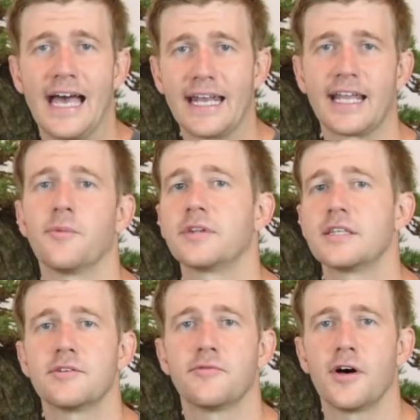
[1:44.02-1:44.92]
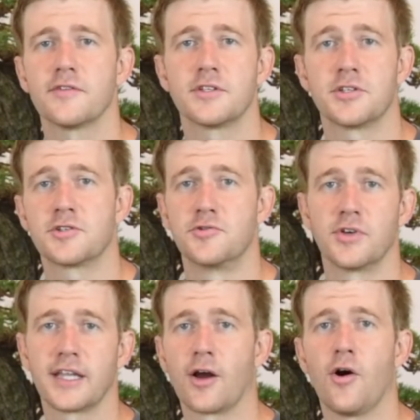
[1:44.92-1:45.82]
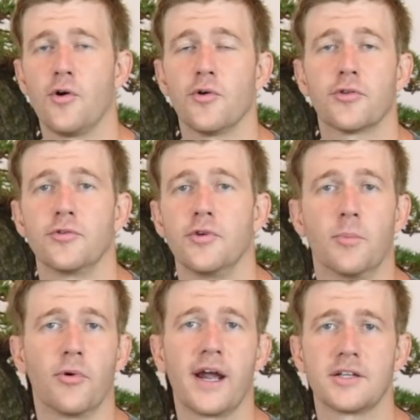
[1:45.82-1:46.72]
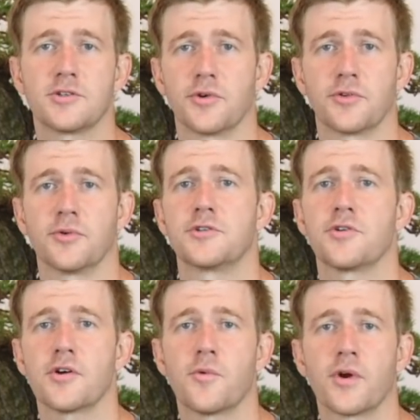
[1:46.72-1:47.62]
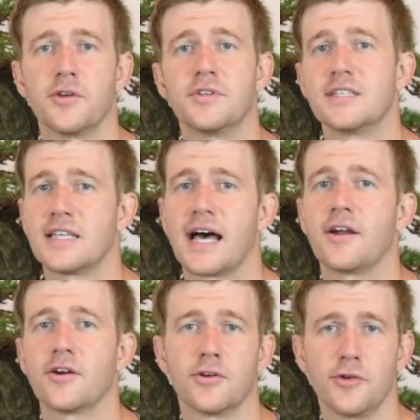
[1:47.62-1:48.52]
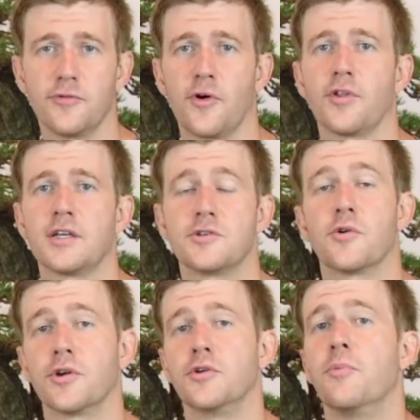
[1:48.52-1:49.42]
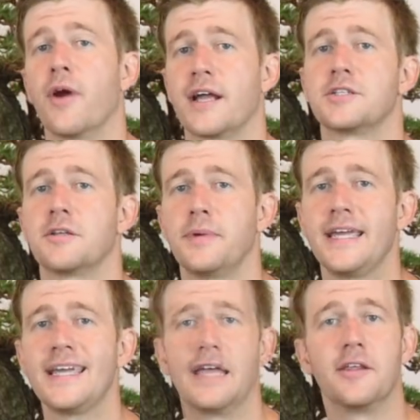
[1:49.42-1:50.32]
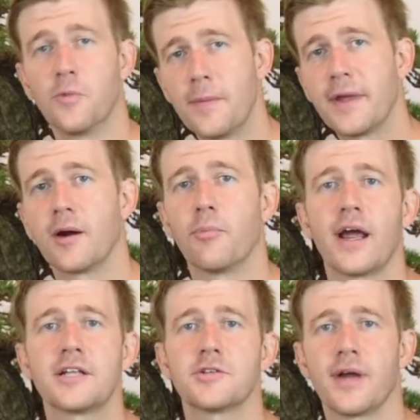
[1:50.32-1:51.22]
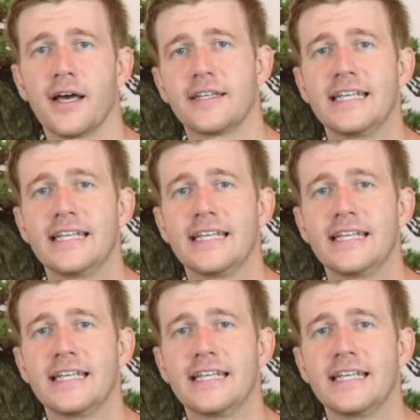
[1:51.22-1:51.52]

And again, what this involves is just drilling a hole through a branch or through a trunk where you desire new foliage or a new branch to be, and then whipping a branch around,